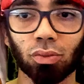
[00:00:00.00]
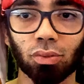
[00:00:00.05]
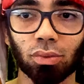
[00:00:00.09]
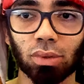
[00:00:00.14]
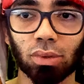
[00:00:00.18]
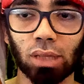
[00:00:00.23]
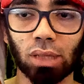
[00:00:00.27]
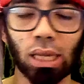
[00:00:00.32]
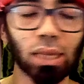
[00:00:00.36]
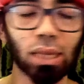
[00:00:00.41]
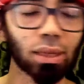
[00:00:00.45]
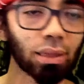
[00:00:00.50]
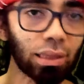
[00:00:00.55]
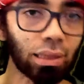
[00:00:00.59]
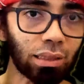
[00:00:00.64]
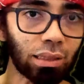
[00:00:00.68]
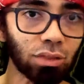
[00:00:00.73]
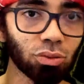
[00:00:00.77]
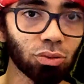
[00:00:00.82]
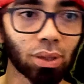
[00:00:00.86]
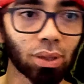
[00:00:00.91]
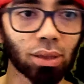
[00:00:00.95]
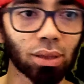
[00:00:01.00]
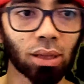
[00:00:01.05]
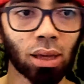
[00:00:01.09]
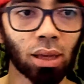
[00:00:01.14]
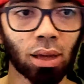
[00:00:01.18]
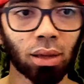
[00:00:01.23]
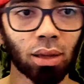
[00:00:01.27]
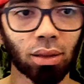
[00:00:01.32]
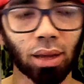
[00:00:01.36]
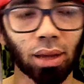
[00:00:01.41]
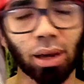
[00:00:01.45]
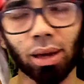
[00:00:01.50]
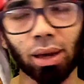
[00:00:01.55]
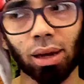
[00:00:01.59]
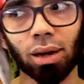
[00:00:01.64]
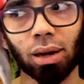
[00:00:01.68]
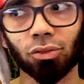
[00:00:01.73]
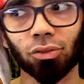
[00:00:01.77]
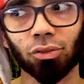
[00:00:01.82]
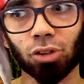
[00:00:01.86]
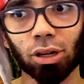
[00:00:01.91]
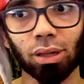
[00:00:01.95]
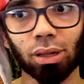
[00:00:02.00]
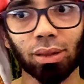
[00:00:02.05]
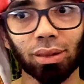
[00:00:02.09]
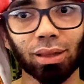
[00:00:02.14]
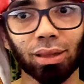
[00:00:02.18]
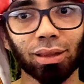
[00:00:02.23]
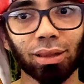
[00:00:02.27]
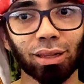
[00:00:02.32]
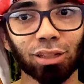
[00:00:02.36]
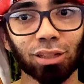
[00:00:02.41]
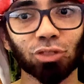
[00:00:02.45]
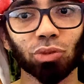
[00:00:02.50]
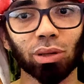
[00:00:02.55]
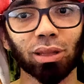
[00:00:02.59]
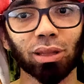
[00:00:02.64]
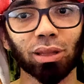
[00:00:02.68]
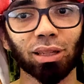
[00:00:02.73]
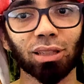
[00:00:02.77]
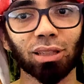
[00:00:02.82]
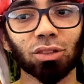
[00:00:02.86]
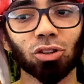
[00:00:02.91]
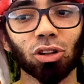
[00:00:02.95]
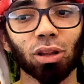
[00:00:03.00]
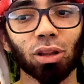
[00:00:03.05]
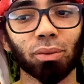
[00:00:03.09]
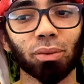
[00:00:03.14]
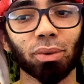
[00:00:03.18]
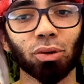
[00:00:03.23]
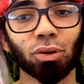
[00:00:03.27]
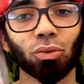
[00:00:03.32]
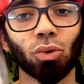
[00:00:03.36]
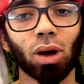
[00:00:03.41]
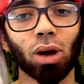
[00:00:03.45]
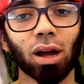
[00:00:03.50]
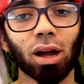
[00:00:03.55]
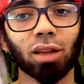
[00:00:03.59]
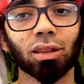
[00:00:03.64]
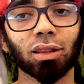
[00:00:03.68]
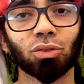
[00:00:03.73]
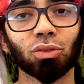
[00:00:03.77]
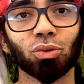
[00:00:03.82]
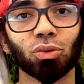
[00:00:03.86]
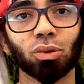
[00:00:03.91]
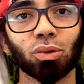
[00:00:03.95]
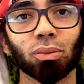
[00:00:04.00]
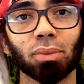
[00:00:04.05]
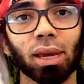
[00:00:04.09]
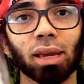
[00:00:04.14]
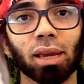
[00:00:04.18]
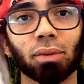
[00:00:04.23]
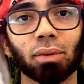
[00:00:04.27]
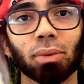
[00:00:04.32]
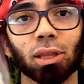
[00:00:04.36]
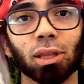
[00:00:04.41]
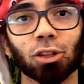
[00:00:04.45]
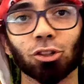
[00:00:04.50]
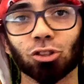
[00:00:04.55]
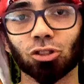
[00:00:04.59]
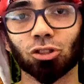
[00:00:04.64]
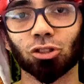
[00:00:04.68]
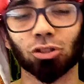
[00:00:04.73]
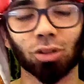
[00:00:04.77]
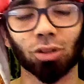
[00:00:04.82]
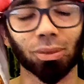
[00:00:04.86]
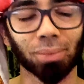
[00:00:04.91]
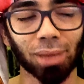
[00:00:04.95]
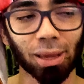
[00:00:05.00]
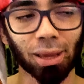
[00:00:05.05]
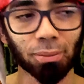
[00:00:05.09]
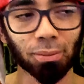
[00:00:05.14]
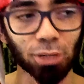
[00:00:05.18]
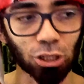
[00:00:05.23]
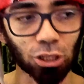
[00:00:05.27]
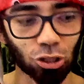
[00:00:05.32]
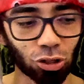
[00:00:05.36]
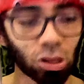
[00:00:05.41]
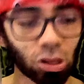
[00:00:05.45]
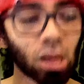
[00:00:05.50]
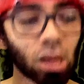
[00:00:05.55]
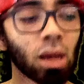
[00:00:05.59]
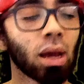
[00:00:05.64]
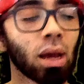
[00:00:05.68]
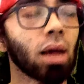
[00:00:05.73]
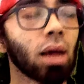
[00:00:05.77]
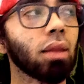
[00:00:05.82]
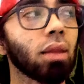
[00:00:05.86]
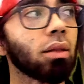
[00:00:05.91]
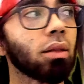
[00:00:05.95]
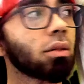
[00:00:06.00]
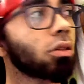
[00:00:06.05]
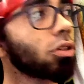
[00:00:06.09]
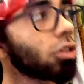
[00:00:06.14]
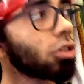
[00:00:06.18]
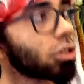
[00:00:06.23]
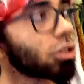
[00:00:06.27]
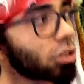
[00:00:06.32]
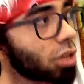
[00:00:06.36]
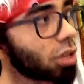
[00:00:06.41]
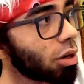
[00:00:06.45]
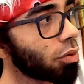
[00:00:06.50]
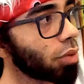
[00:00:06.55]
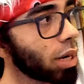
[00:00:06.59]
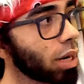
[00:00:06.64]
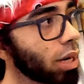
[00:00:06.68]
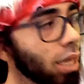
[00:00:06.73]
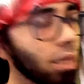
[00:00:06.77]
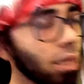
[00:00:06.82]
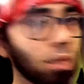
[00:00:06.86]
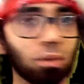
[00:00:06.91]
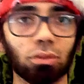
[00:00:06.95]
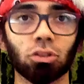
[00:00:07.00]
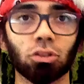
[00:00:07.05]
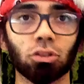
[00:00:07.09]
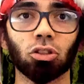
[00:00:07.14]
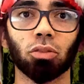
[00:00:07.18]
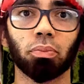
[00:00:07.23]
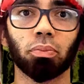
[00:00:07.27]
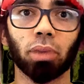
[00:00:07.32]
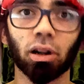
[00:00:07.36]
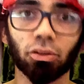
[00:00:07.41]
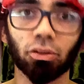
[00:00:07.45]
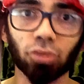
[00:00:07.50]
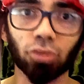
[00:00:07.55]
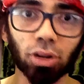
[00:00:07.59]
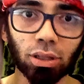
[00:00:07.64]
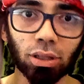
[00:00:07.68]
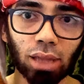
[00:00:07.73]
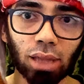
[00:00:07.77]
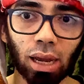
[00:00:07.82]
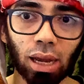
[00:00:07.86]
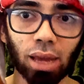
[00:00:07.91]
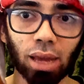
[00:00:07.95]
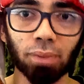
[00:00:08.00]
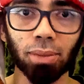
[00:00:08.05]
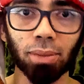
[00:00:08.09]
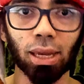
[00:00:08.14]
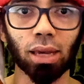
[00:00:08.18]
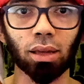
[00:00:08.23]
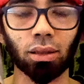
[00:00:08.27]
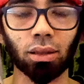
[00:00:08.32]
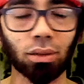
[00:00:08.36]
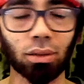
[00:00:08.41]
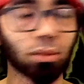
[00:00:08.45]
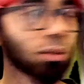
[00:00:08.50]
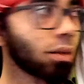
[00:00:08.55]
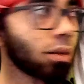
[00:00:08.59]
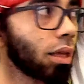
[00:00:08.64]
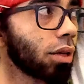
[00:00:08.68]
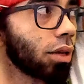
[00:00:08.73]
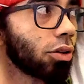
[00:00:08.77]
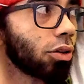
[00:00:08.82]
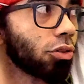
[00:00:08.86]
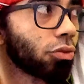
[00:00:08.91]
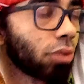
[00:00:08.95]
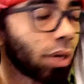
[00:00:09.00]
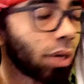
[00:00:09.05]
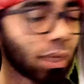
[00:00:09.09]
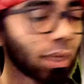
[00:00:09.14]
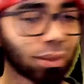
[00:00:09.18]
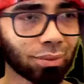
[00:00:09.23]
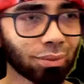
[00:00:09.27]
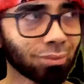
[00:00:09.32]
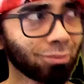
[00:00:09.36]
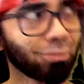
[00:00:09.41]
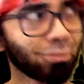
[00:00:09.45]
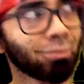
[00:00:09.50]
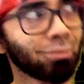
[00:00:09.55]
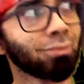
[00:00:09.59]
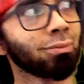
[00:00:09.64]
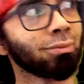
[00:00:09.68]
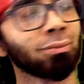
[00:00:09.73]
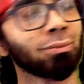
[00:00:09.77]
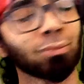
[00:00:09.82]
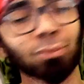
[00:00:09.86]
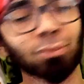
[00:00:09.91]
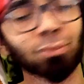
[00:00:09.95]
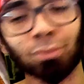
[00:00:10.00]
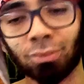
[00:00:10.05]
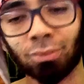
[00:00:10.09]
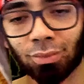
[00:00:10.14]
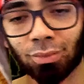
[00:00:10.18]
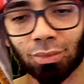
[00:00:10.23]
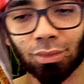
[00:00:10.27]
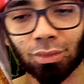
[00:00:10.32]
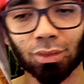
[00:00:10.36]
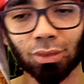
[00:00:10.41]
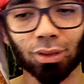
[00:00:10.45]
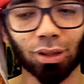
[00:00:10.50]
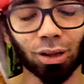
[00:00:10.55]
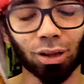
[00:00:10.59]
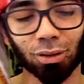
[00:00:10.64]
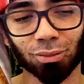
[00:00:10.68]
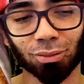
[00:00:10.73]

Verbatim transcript: Then the next one. Like i a feeling the next one it's gonna be one that will make me not stop the episode and it's gonna start raining. So perfect timing. Thank you, Rain. No.